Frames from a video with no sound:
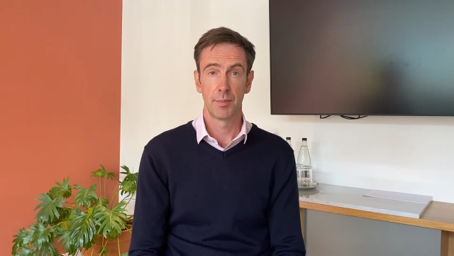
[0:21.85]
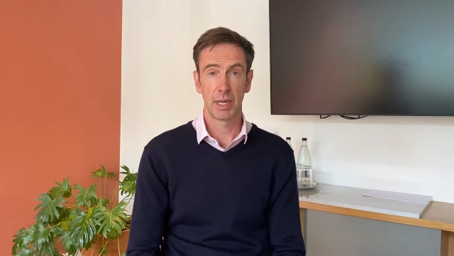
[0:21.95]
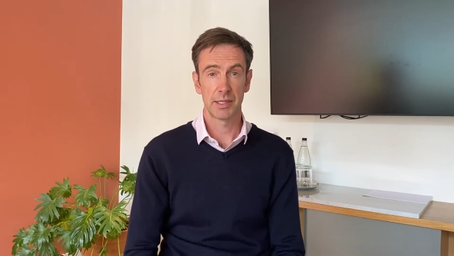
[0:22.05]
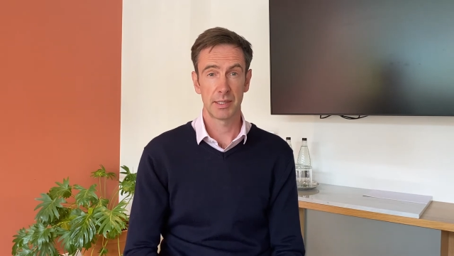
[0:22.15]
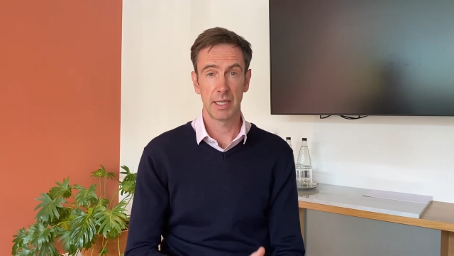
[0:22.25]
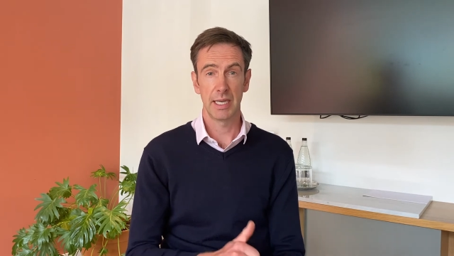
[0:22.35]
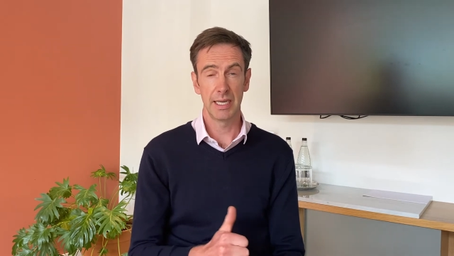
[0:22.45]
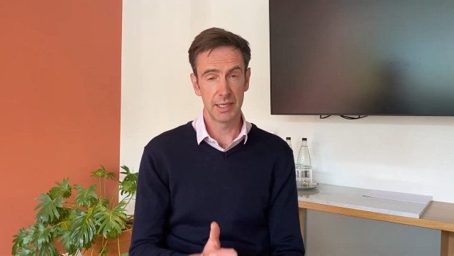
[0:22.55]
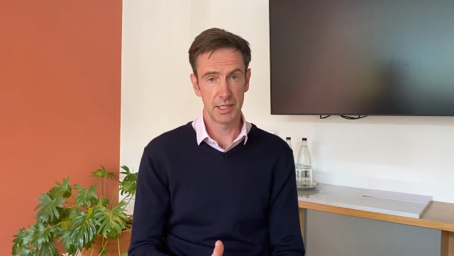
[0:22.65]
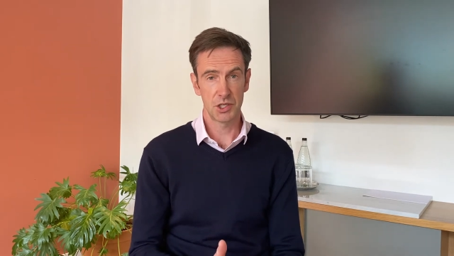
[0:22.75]
Plus,
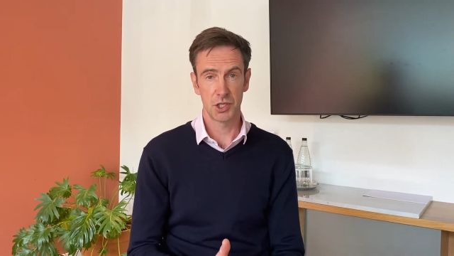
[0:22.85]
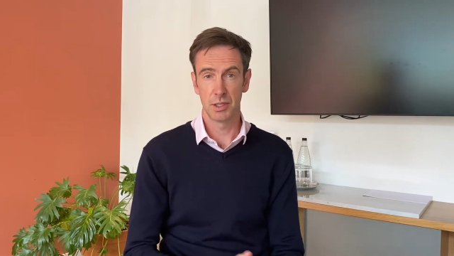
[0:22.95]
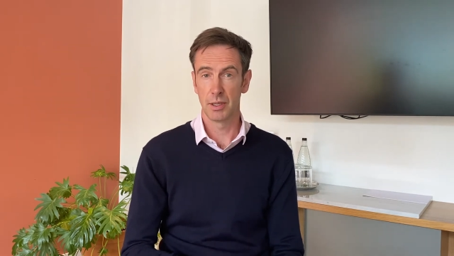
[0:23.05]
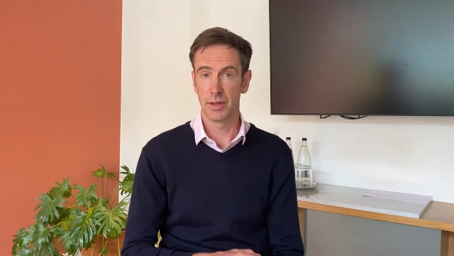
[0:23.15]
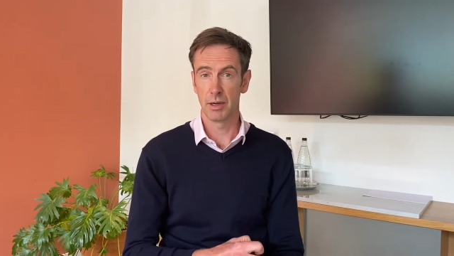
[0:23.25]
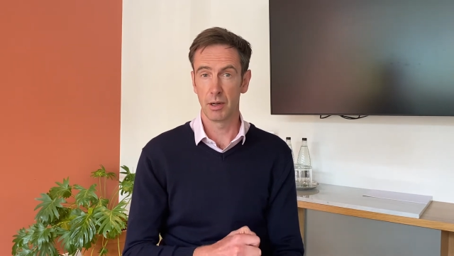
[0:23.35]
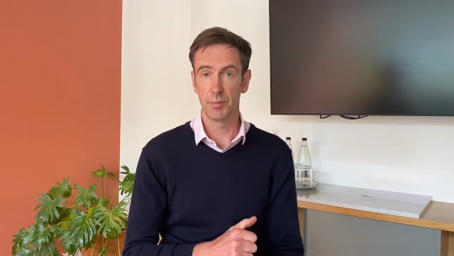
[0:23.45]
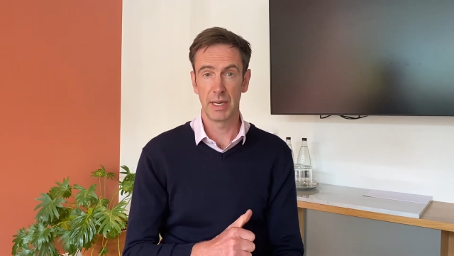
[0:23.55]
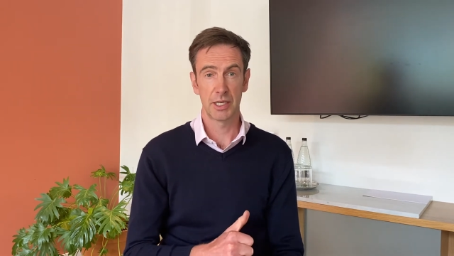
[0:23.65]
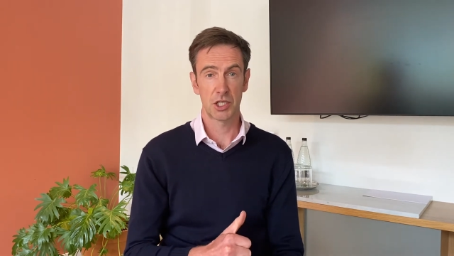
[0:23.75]
in addition, there are
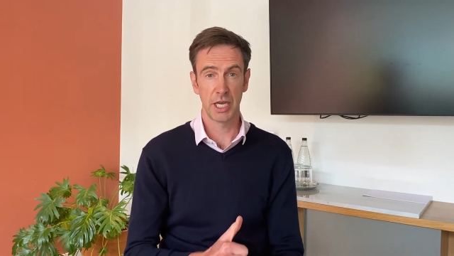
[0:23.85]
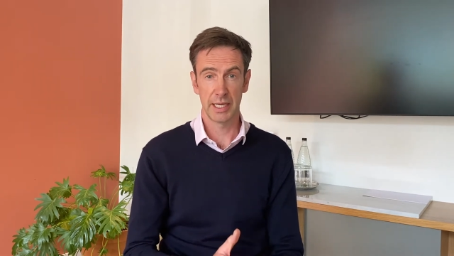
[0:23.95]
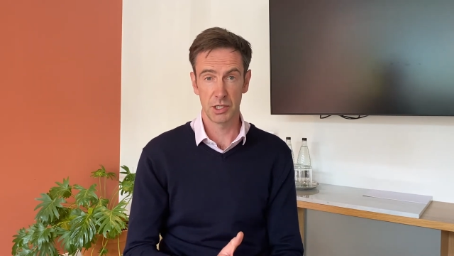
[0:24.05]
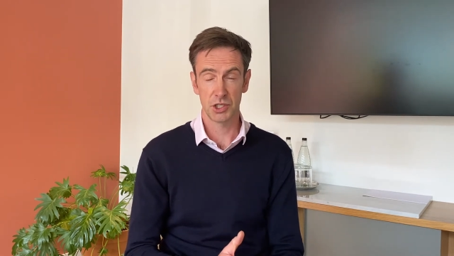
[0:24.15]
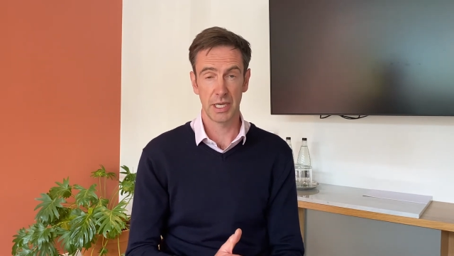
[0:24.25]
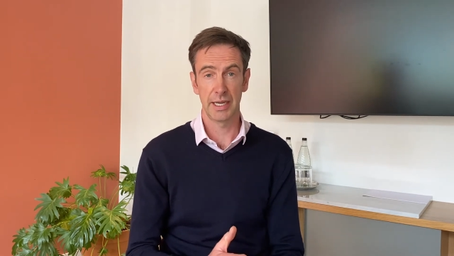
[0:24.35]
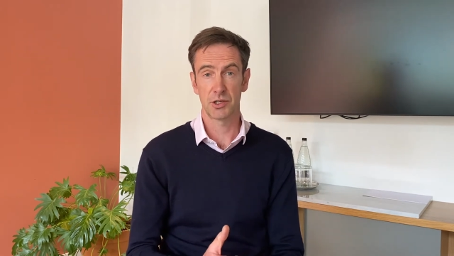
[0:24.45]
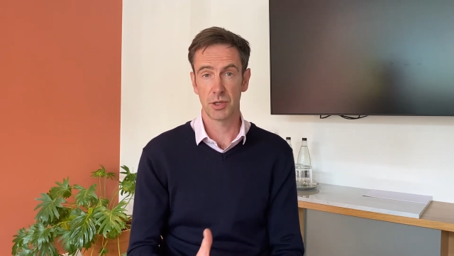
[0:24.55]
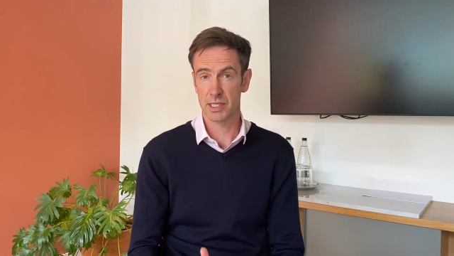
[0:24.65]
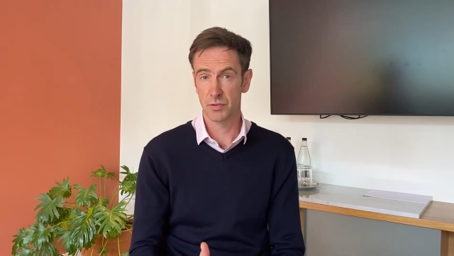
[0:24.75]
many change and
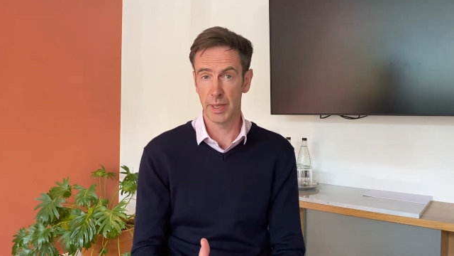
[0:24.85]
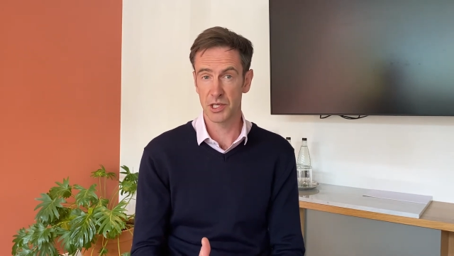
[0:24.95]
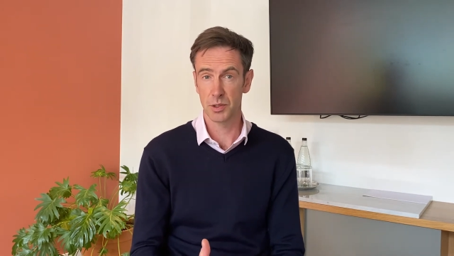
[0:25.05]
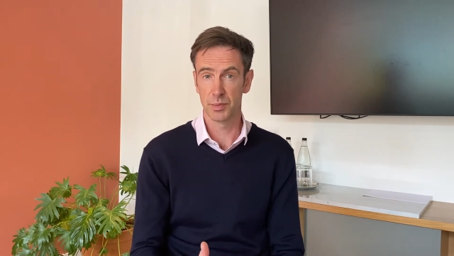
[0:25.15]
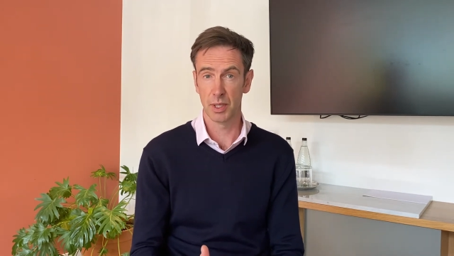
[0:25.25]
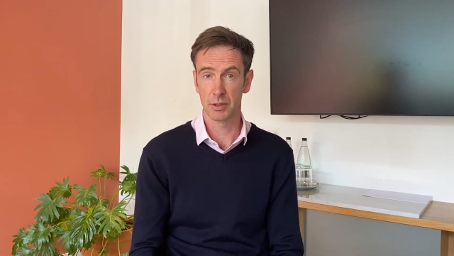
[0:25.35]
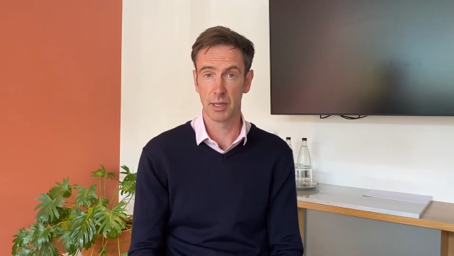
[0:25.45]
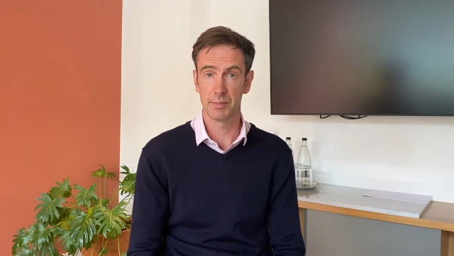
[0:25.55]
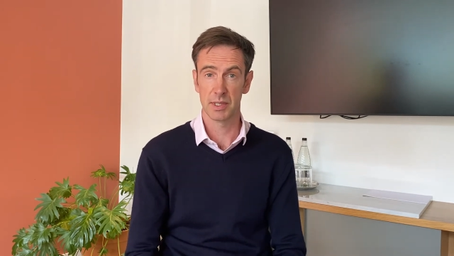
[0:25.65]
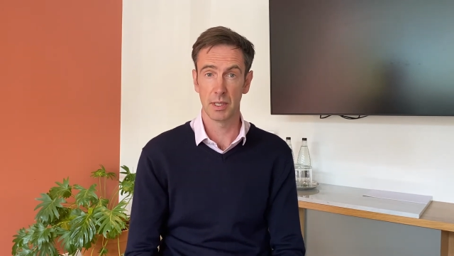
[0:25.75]
transformation
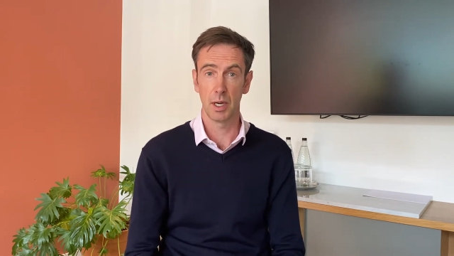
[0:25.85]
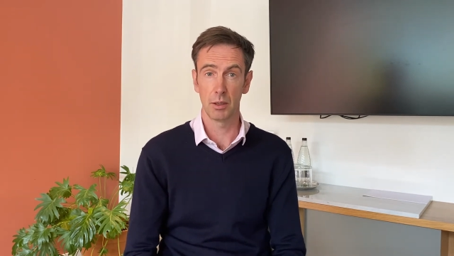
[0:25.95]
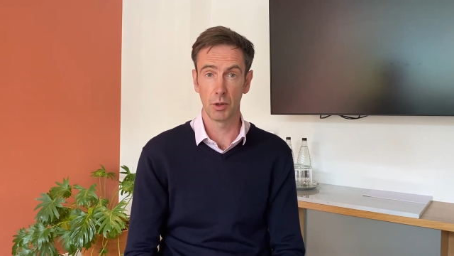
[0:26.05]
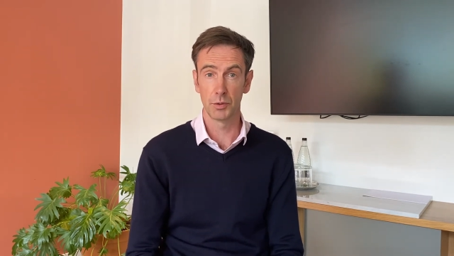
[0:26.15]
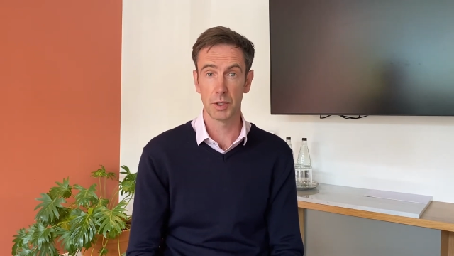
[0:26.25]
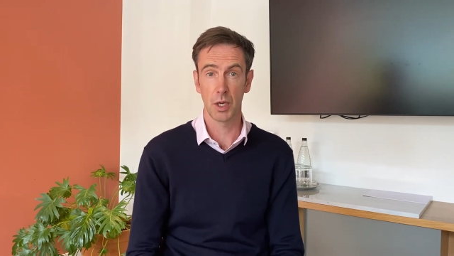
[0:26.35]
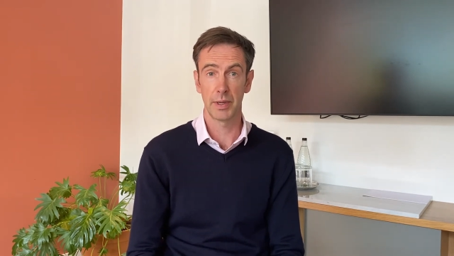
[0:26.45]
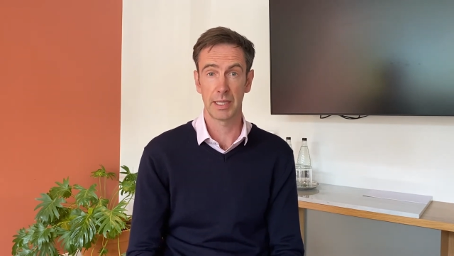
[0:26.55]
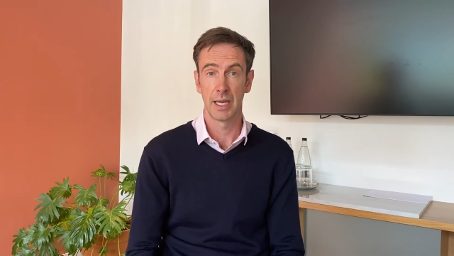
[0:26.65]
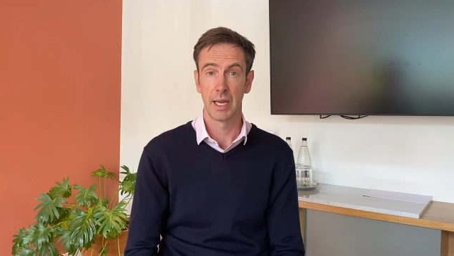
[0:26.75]
programmes that are
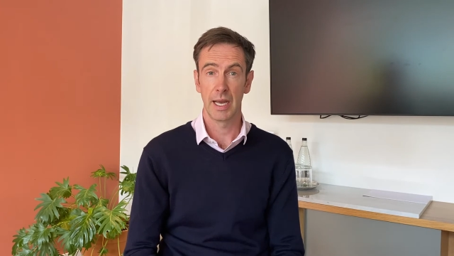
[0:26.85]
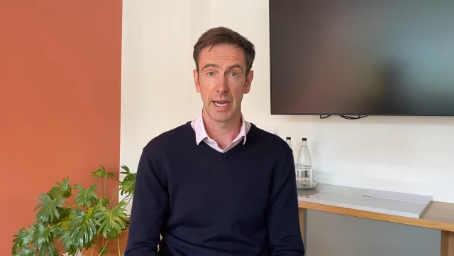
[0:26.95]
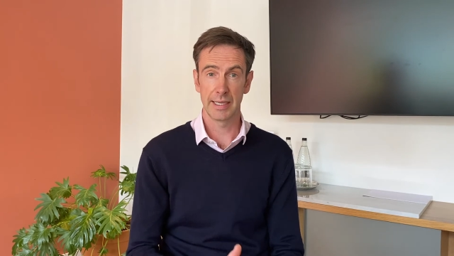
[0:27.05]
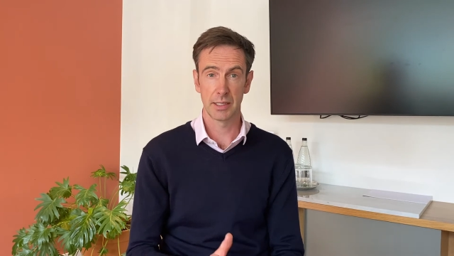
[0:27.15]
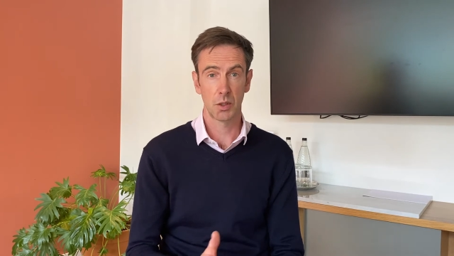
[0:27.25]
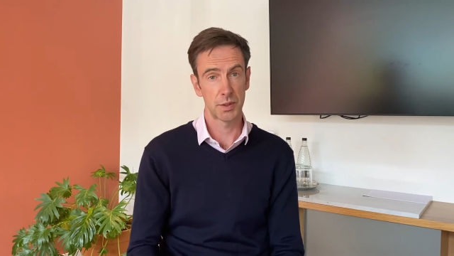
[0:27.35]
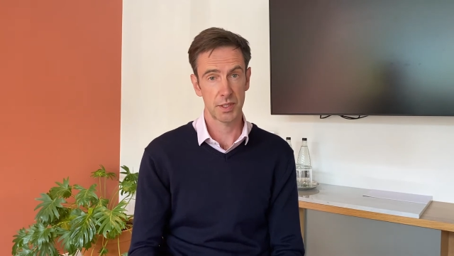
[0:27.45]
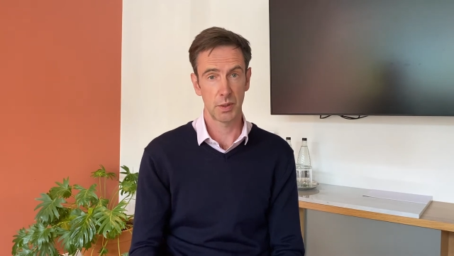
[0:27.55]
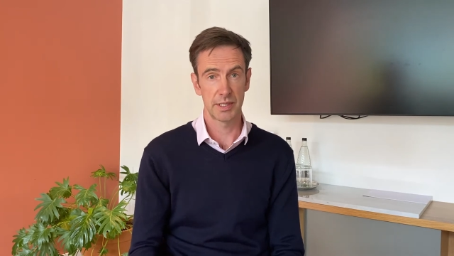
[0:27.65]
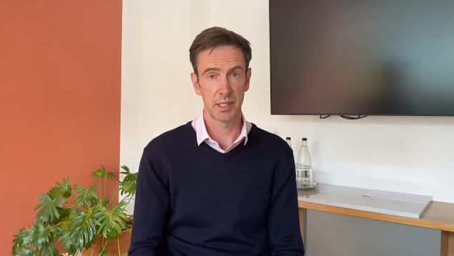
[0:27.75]
ongoing as a
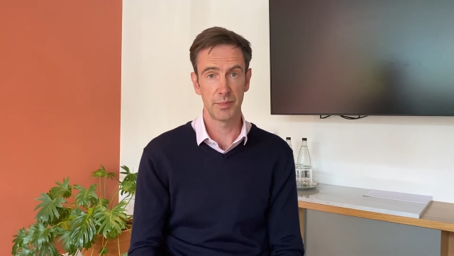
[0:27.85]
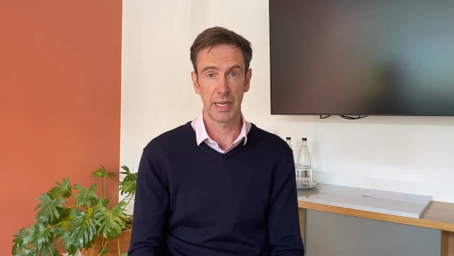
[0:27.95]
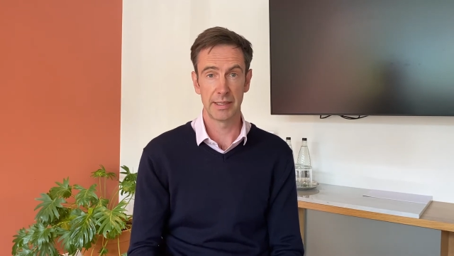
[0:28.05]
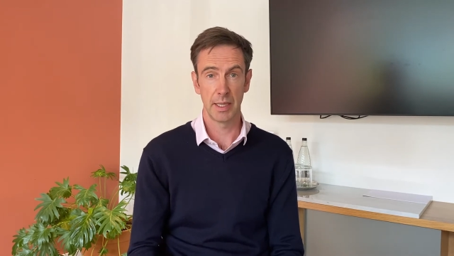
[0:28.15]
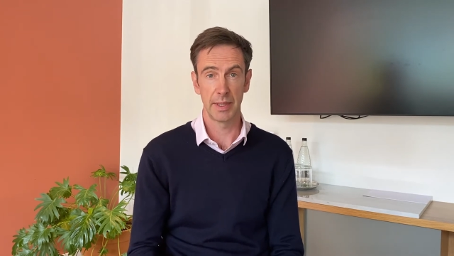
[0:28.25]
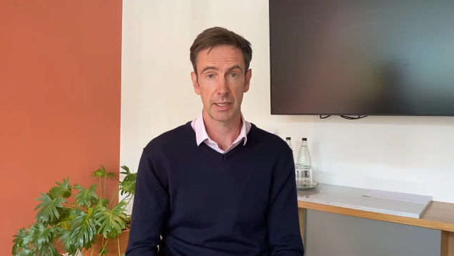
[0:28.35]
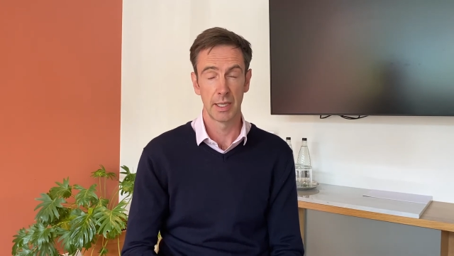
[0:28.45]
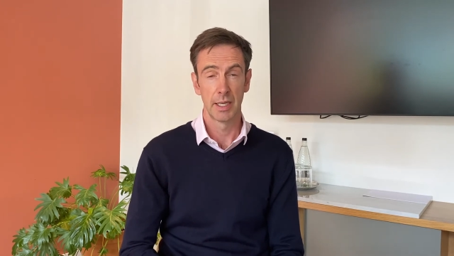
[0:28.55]
consequence of the pandemic,